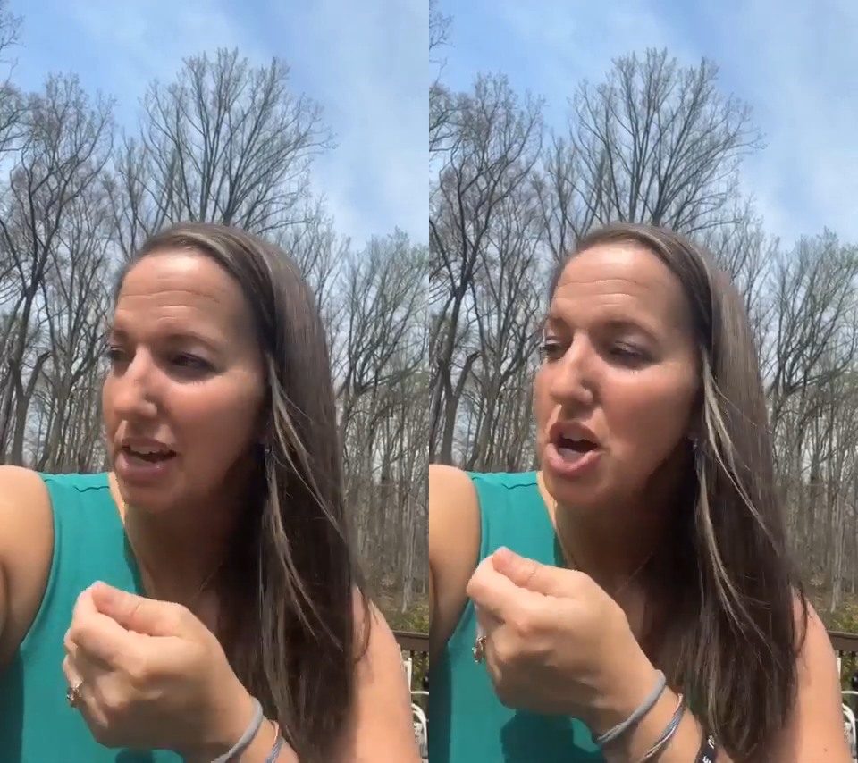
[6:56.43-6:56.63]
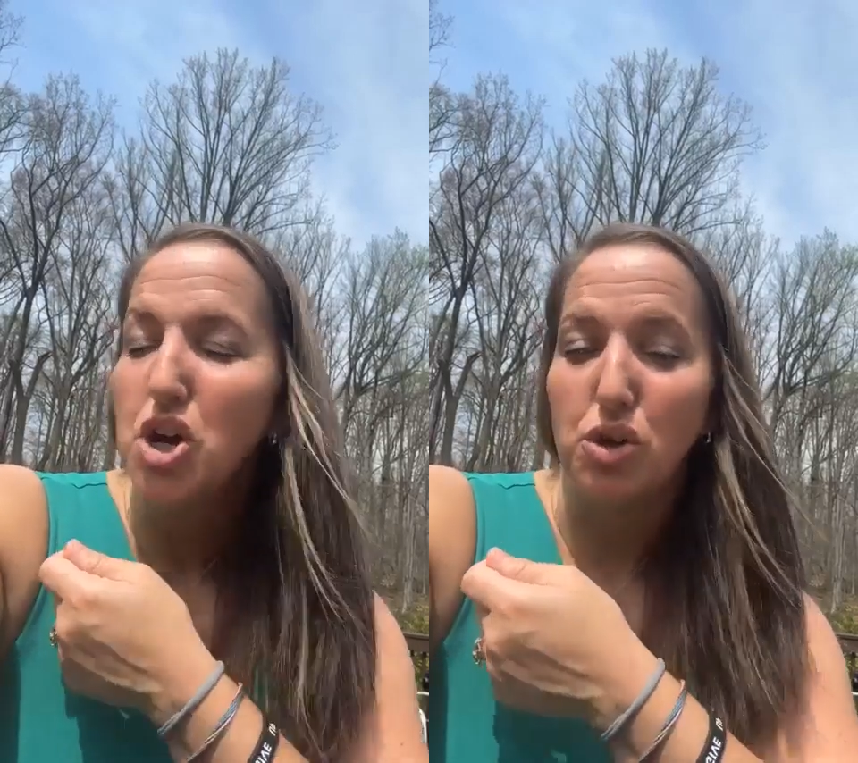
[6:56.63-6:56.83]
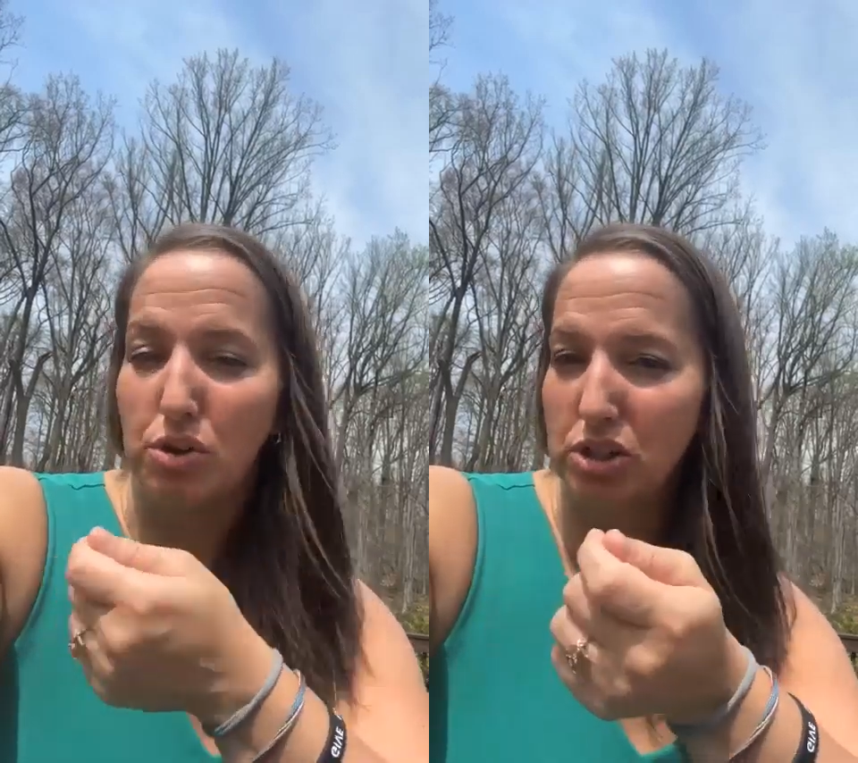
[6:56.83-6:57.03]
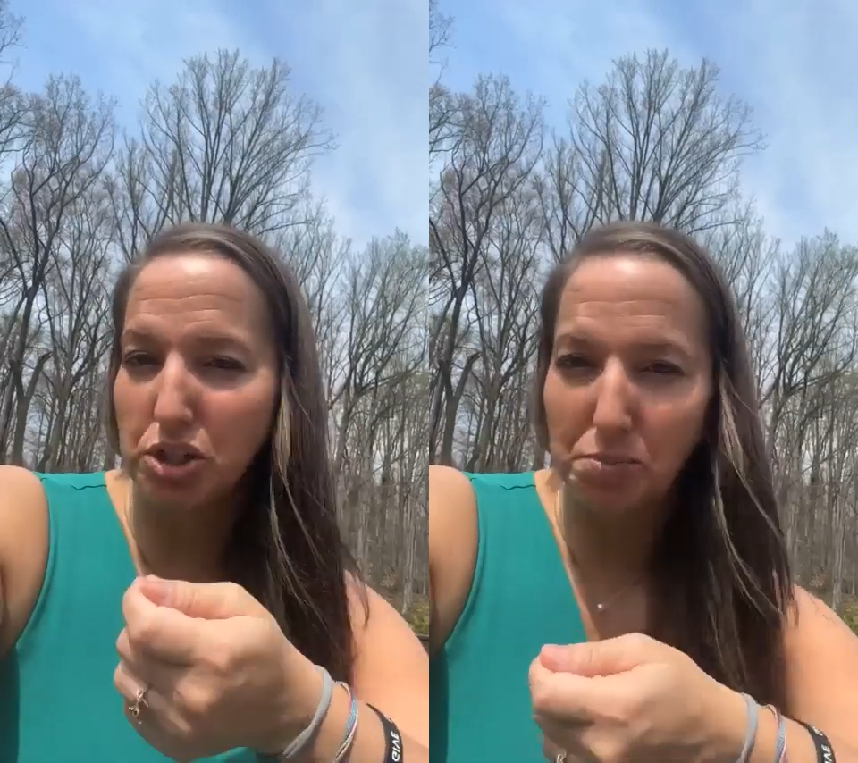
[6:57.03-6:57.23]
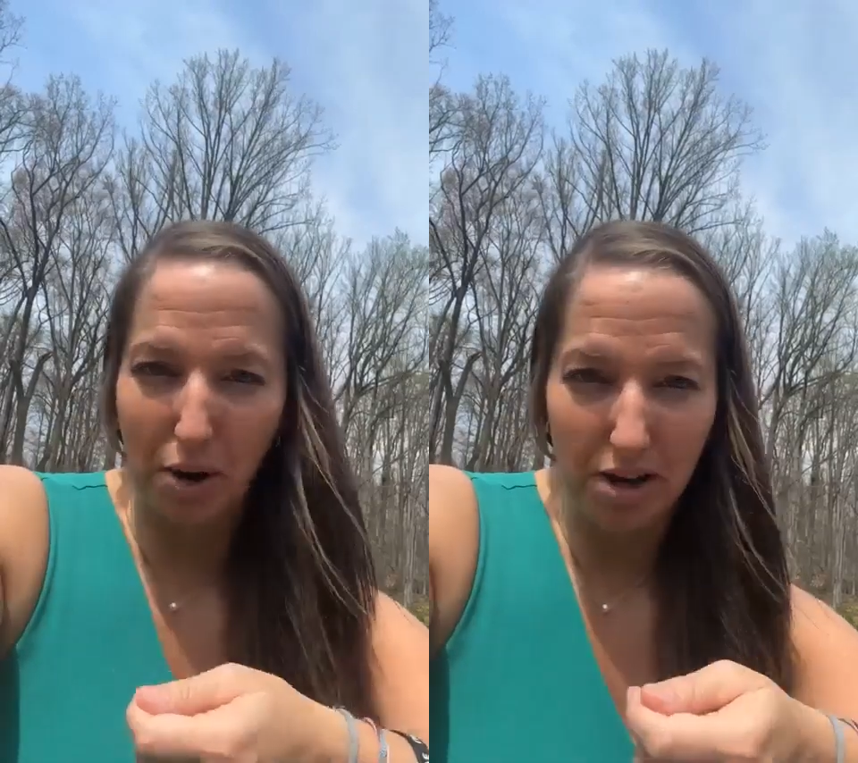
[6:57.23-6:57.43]
that you can
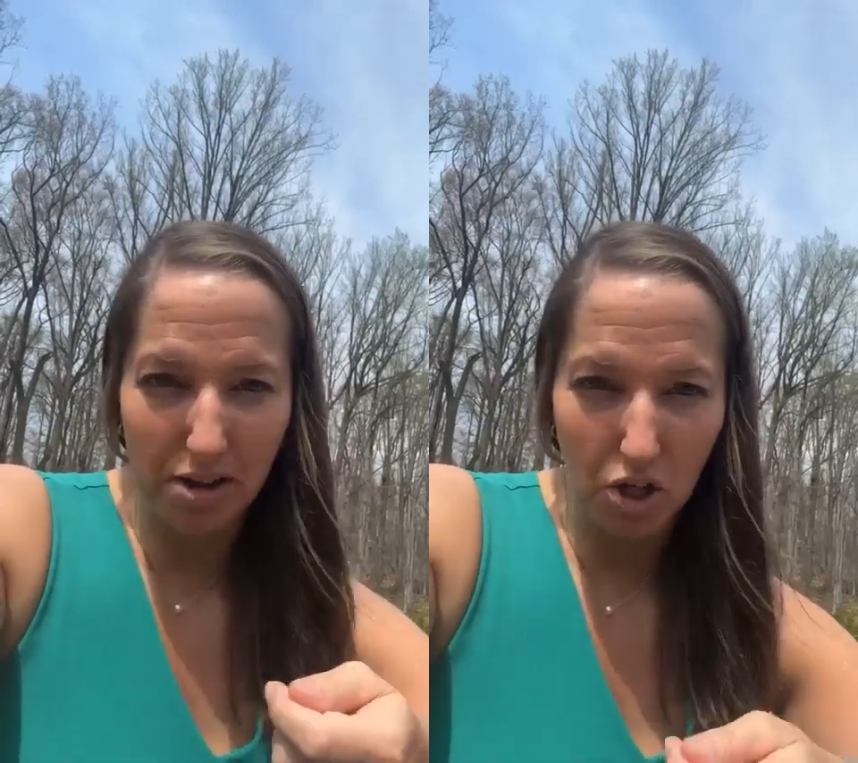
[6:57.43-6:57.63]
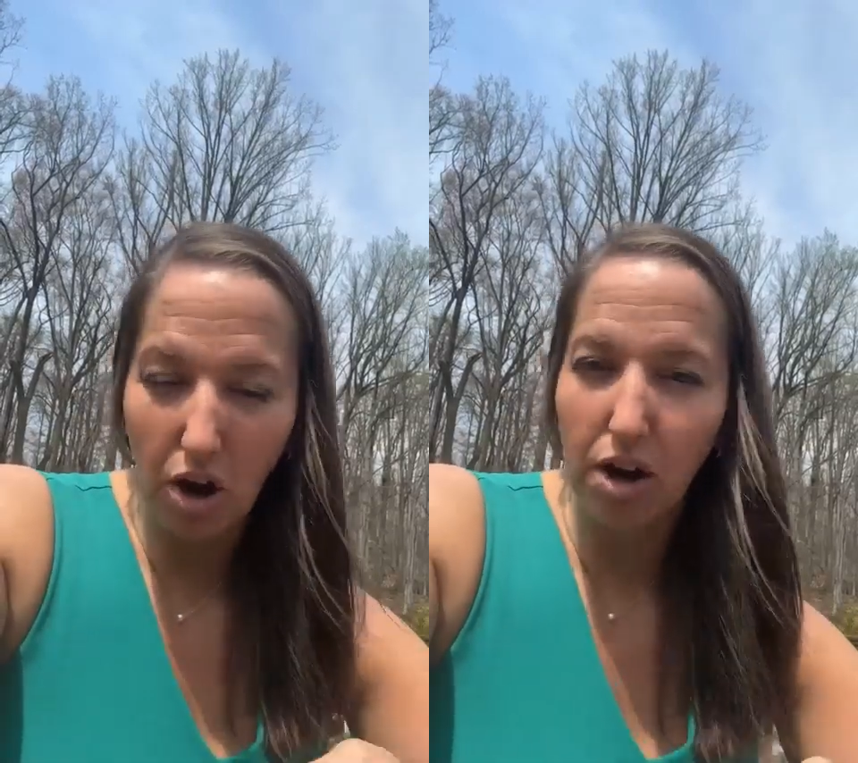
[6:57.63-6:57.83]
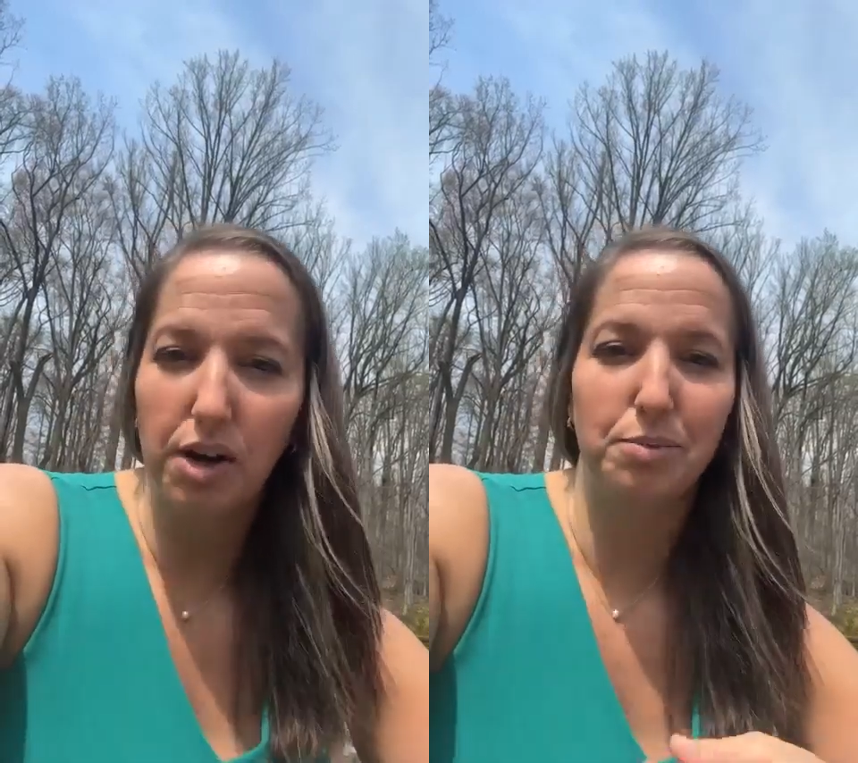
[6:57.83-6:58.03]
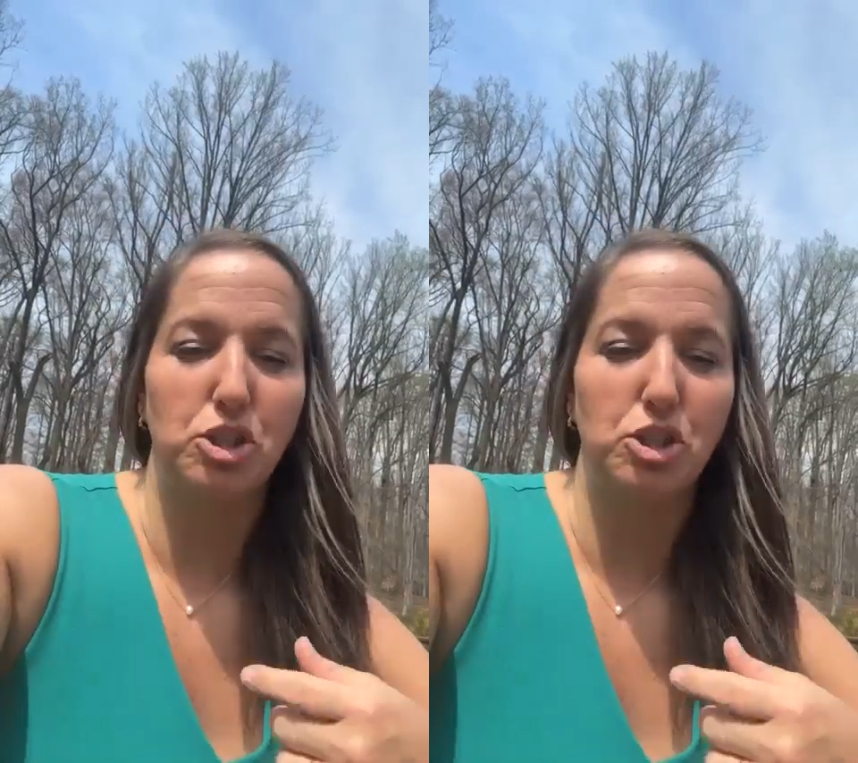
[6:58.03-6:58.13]
just spray the yard,